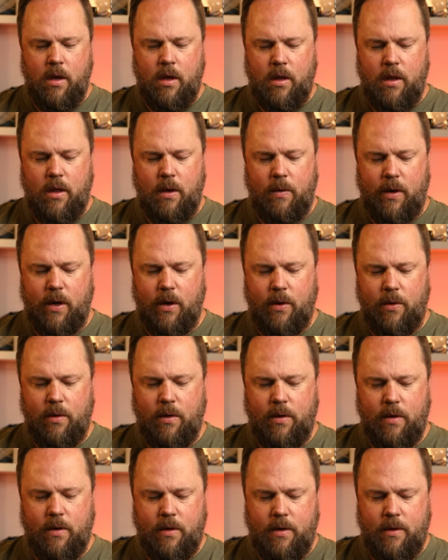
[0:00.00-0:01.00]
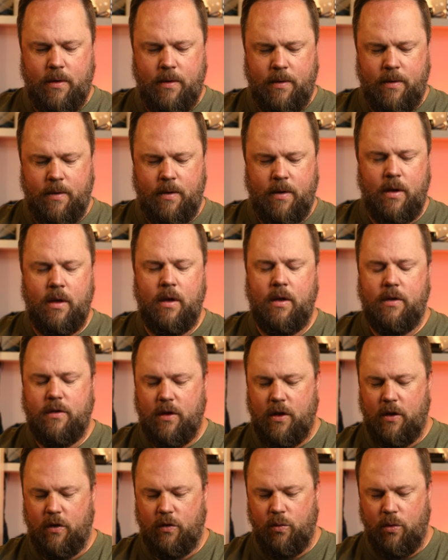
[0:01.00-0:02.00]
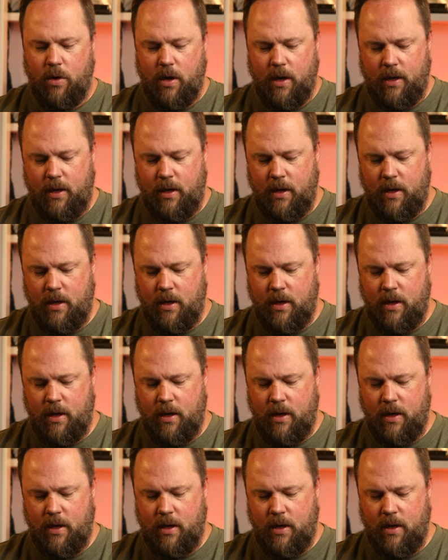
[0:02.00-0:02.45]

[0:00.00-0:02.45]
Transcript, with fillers: There we go. So there's one.